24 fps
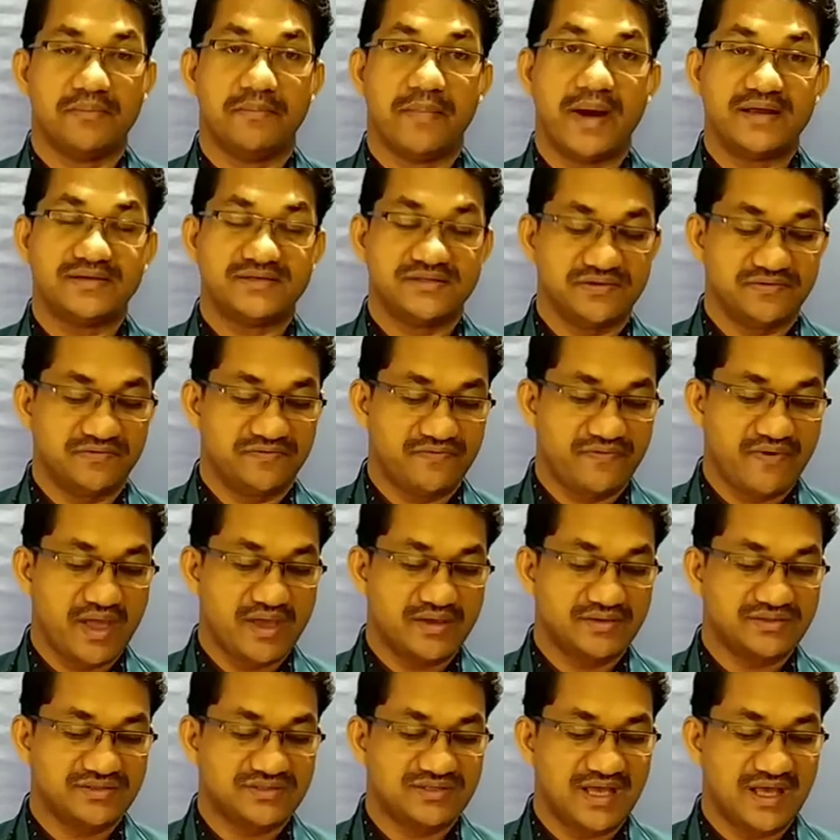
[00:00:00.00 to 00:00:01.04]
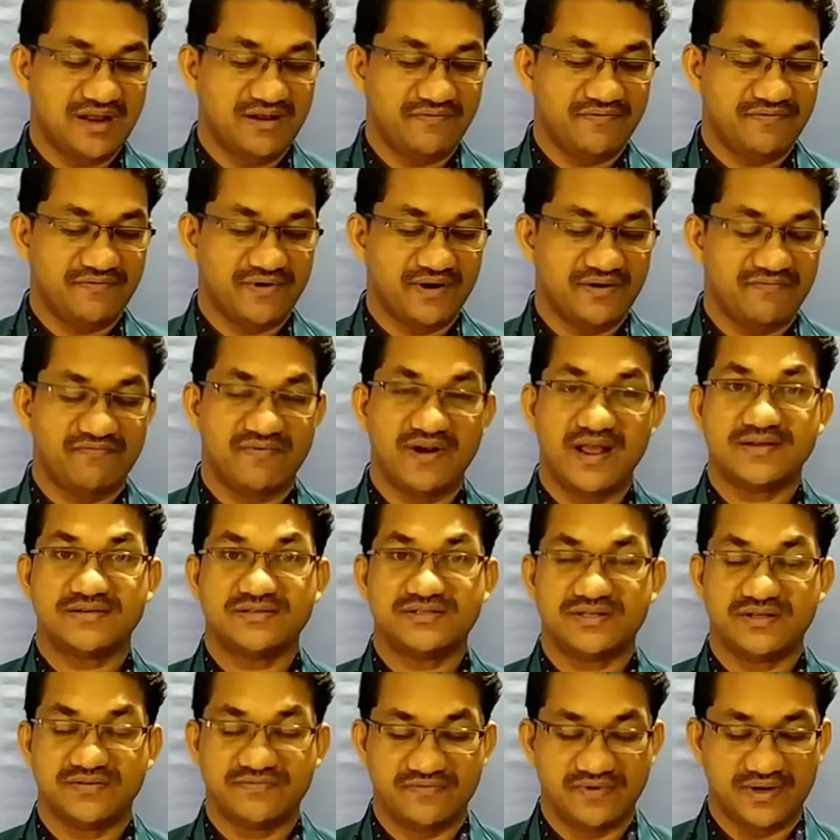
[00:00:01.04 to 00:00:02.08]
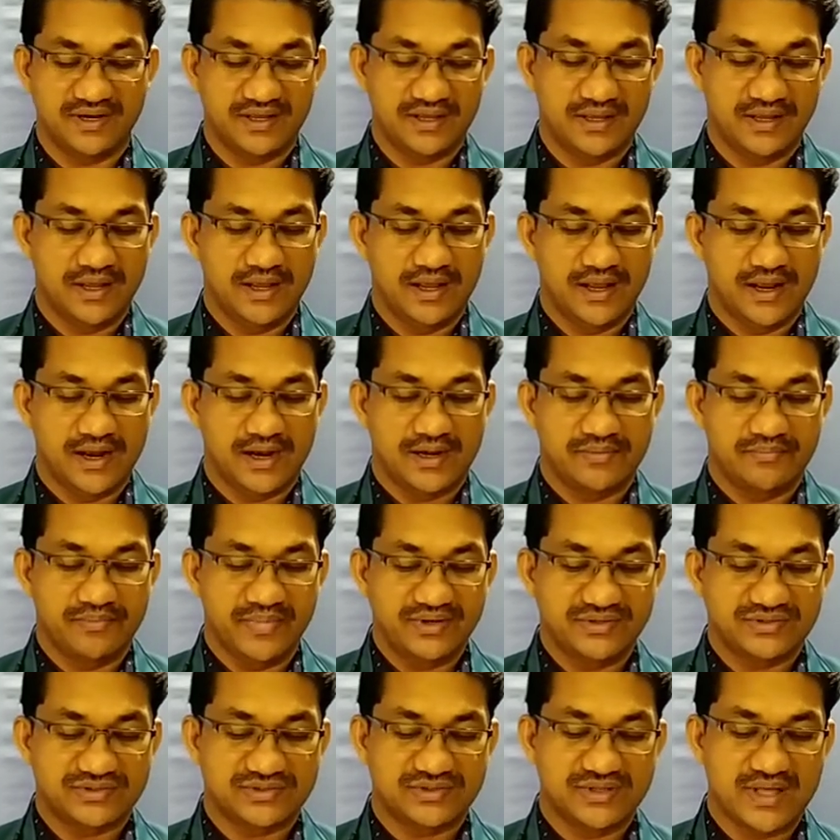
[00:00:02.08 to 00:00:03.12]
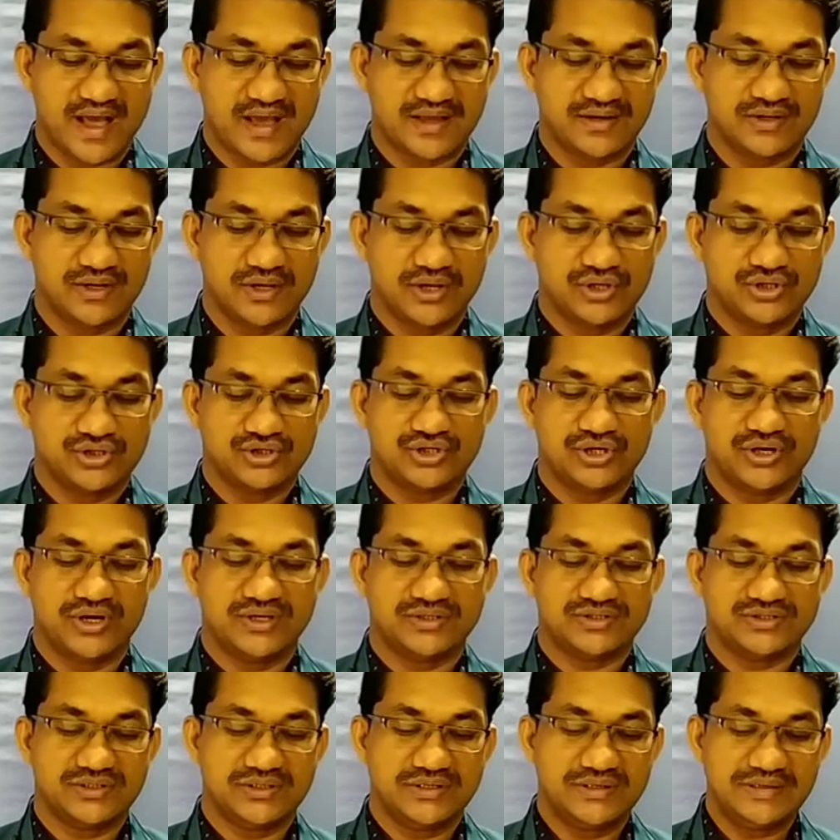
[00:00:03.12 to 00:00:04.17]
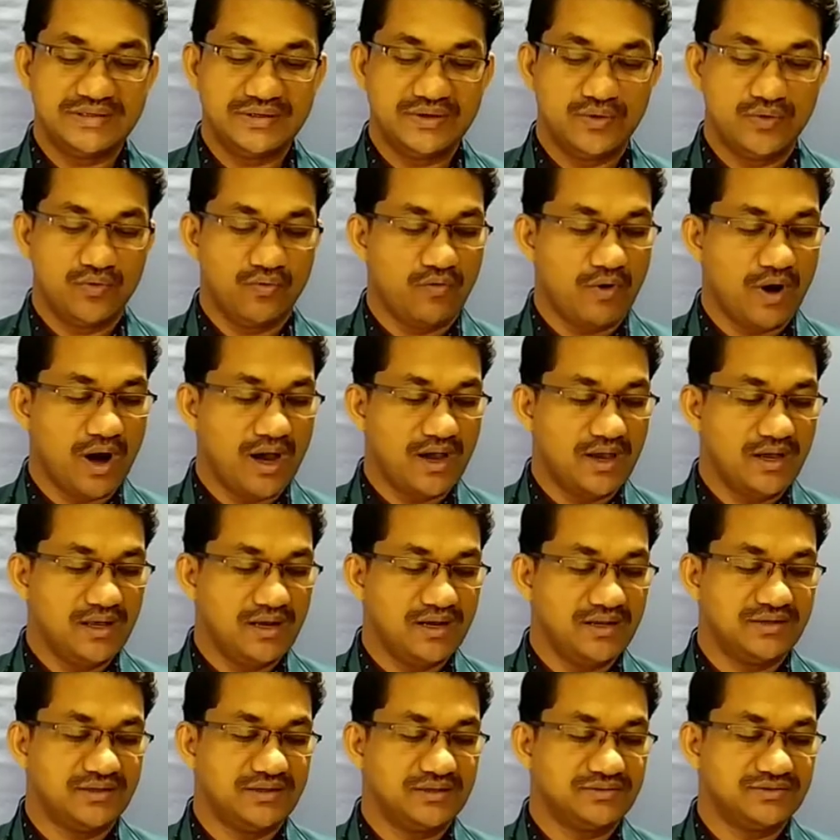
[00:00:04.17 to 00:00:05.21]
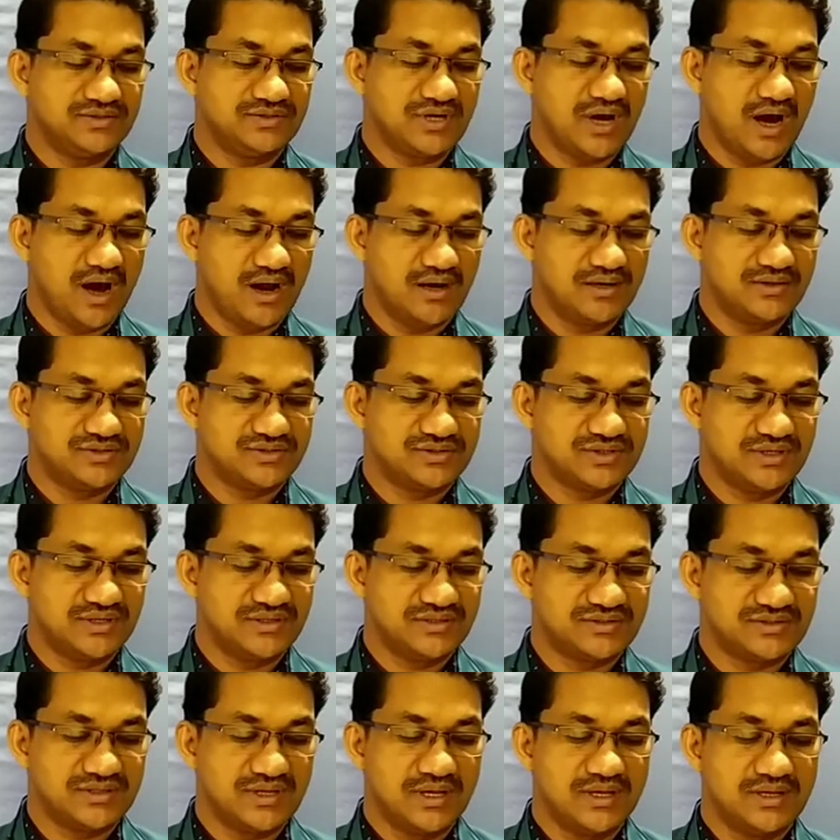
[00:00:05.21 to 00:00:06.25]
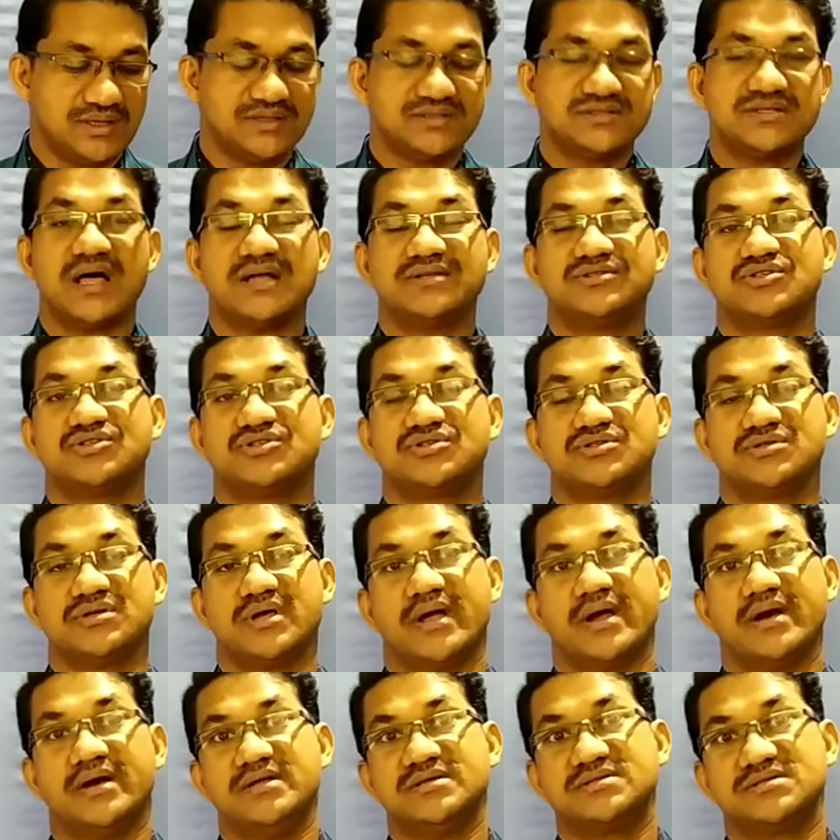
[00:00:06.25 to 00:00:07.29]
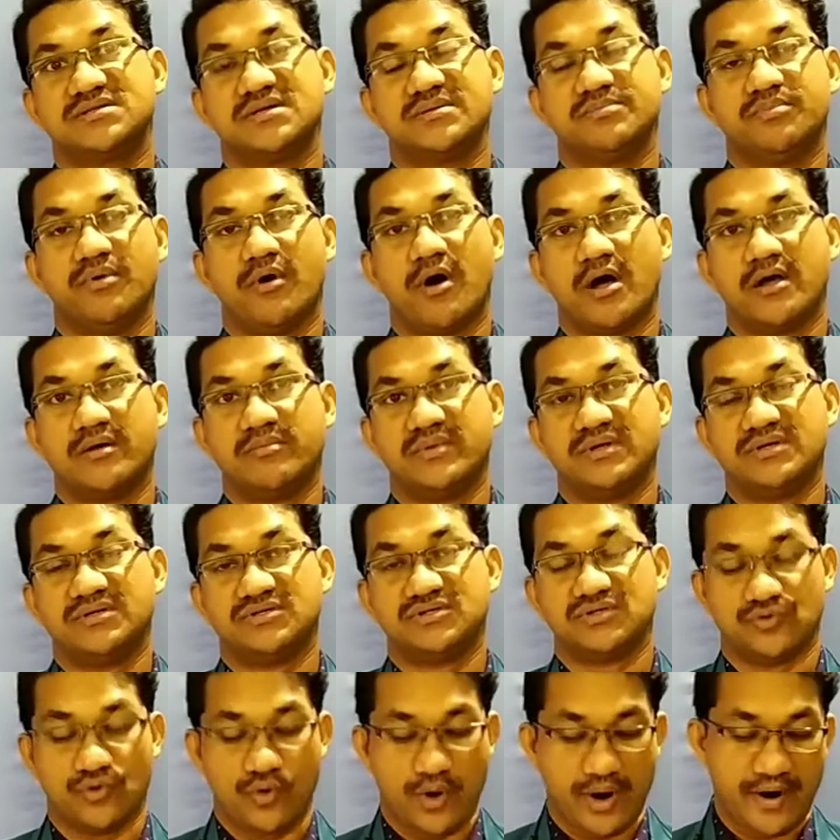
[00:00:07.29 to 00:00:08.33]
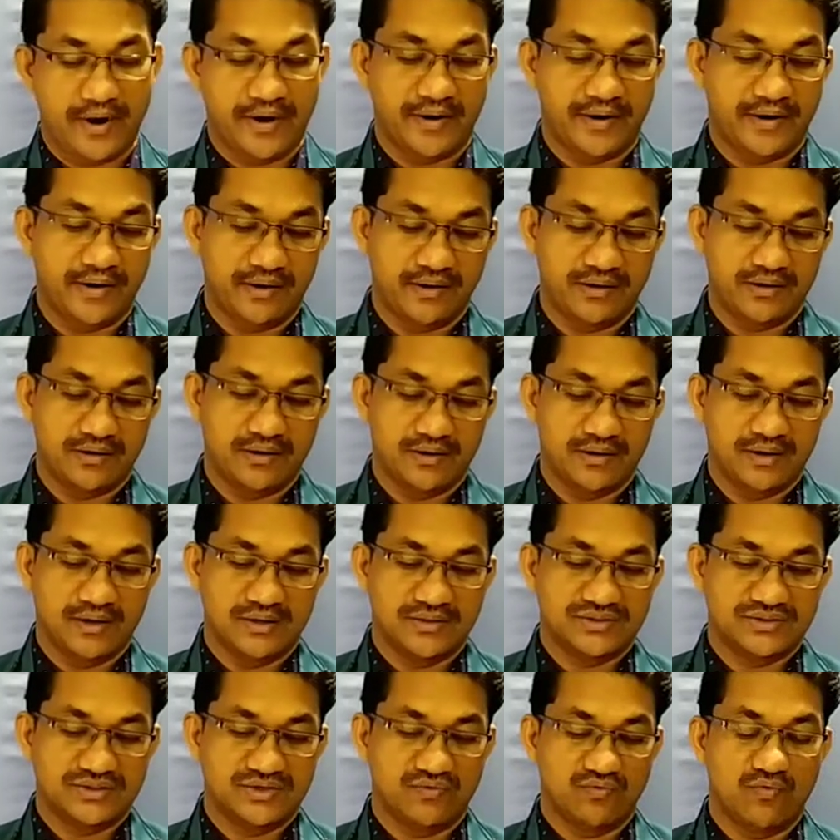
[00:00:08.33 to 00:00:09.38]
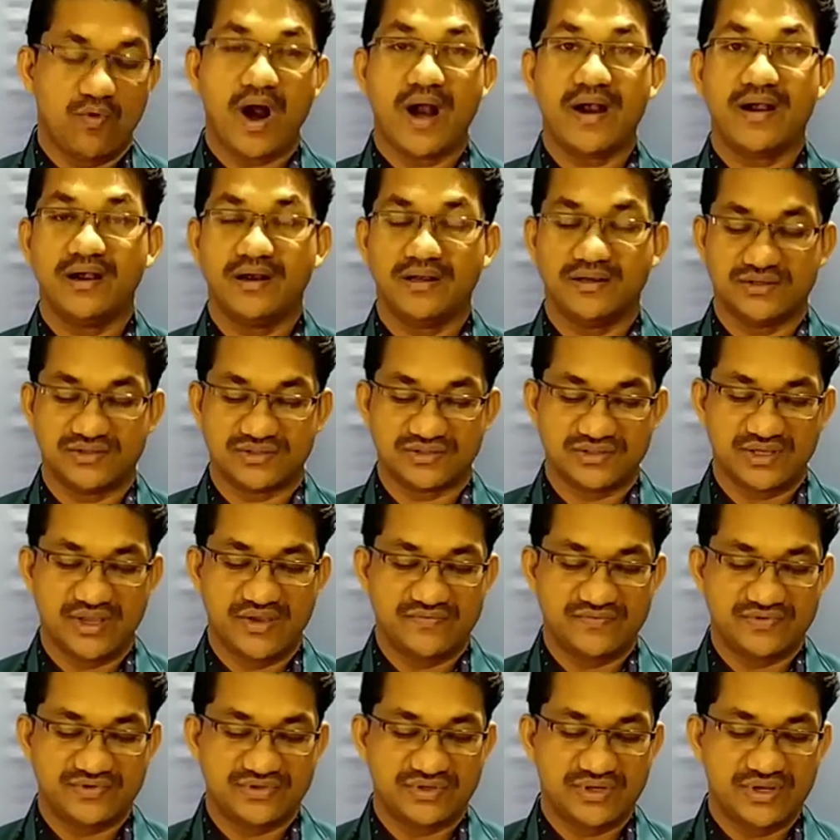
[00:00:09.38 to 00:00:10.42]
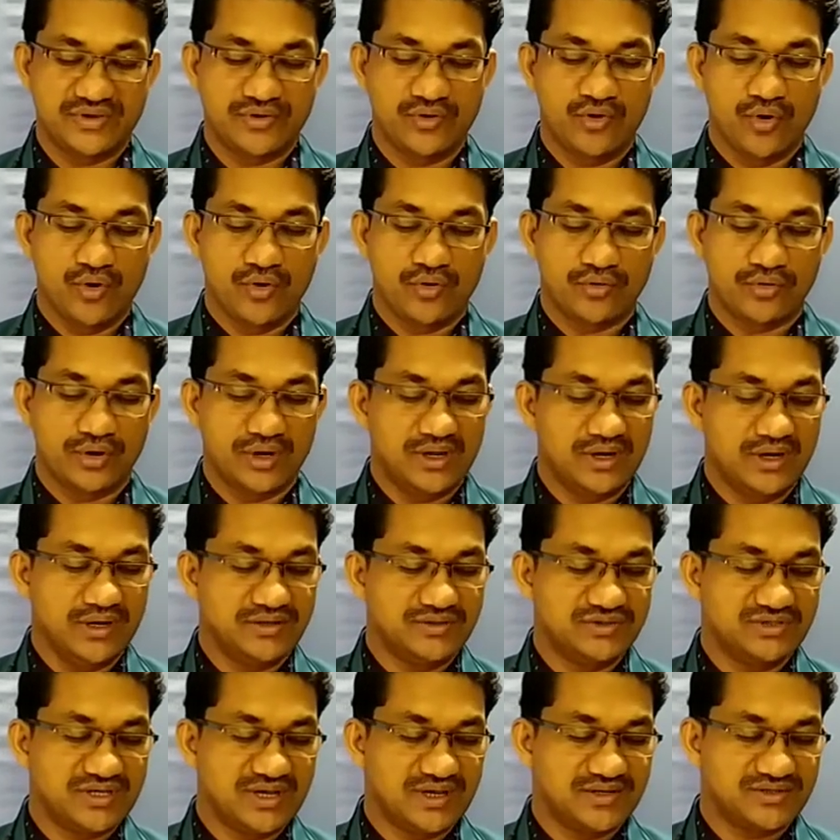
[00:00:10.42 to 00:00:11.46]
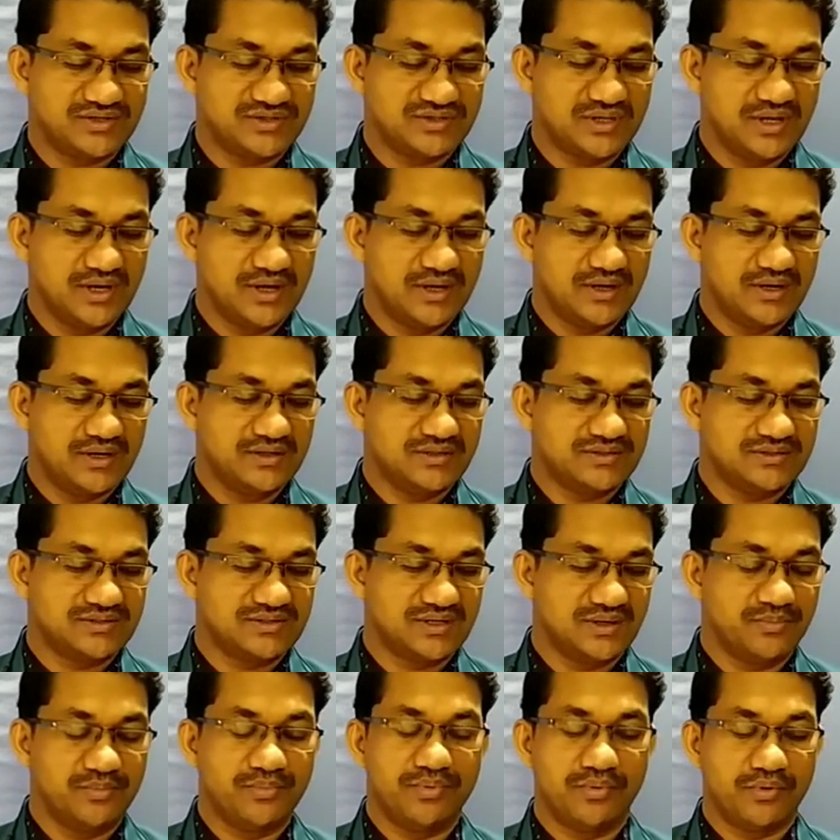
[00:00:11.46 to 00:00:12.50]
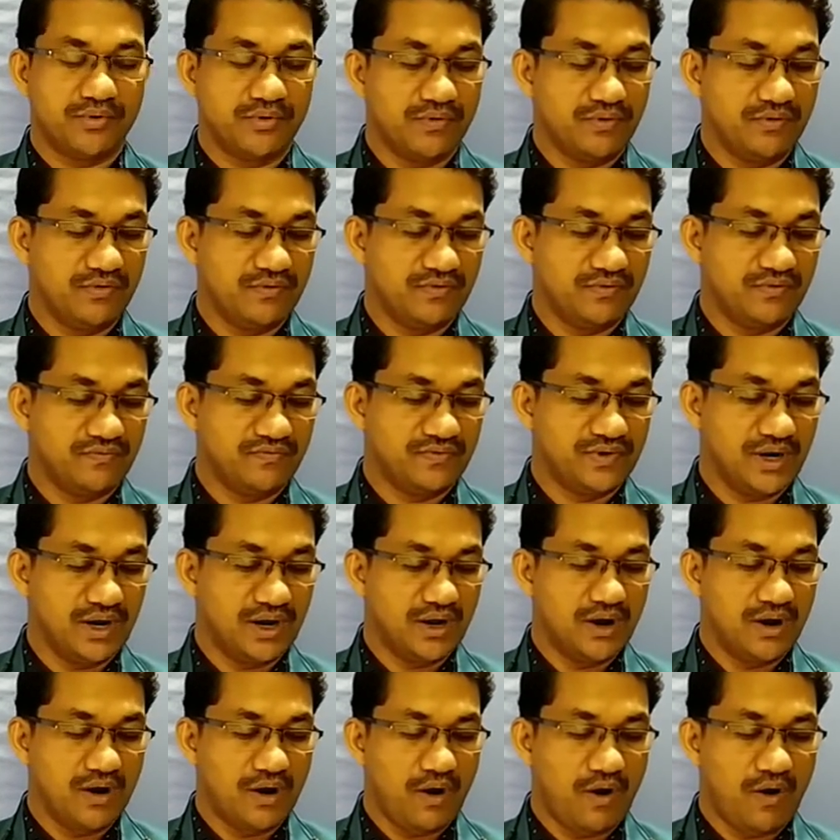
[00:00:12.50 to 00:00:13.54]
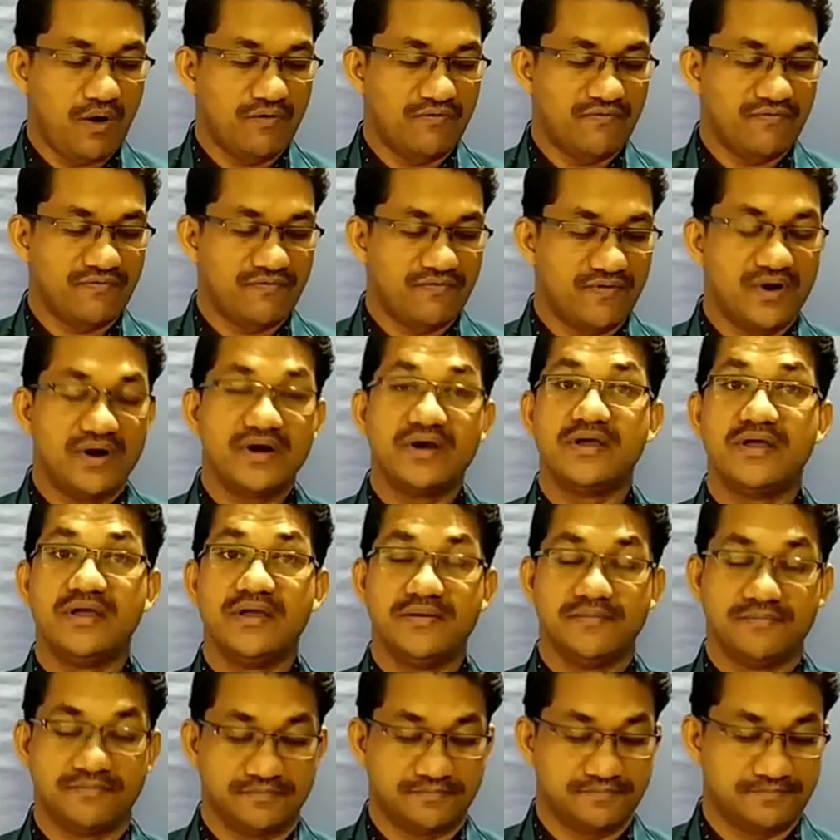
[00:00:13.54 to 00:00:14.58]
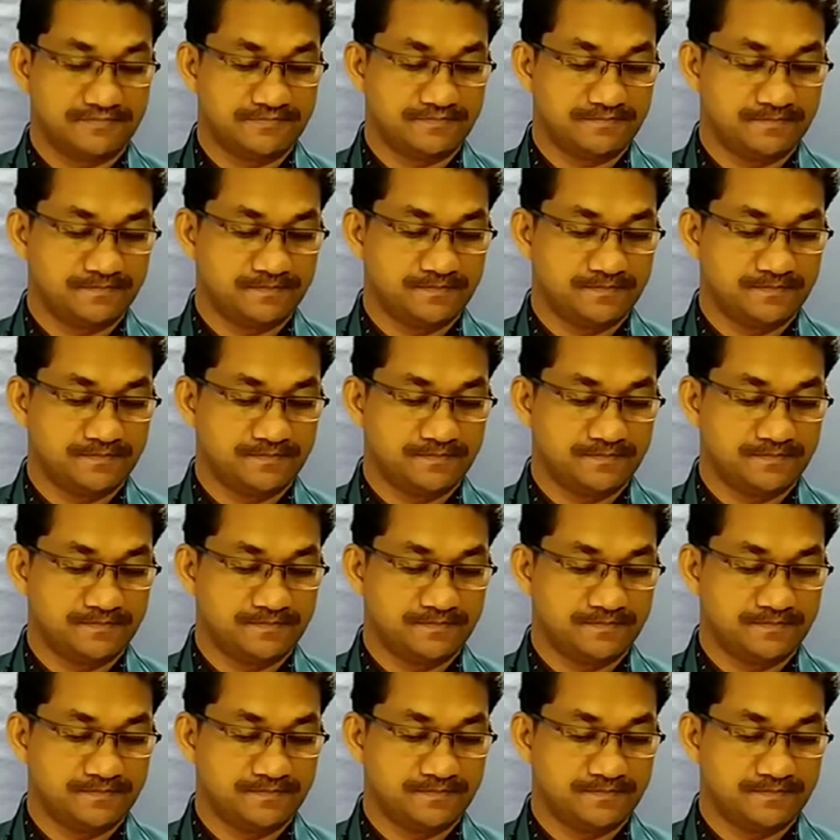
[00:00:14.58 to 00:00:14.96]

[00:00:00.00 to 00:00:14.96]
Matty Fay self-reflectively admits that she doesn't know why little Charles is such a disappointment to her. She wonders if she really just disapproved of him.